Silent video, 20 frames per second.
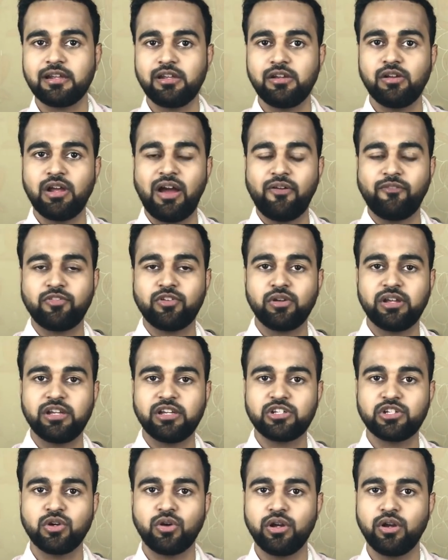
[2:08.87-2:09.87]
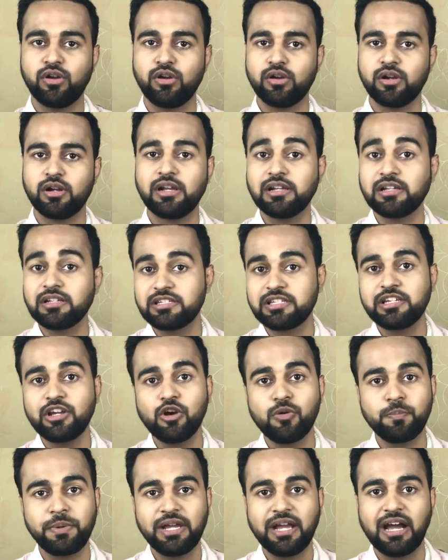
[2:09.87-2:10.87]
You have to show your
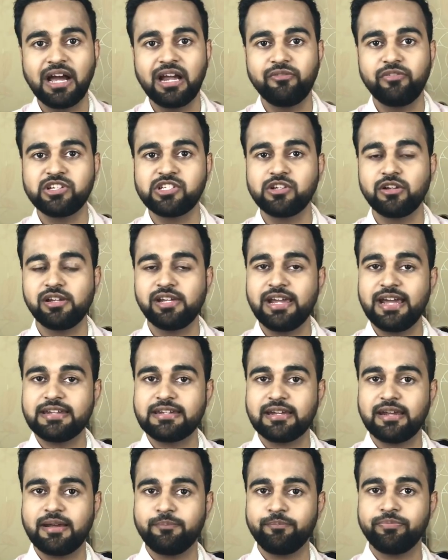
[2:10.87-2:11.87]
COPR, which you'll get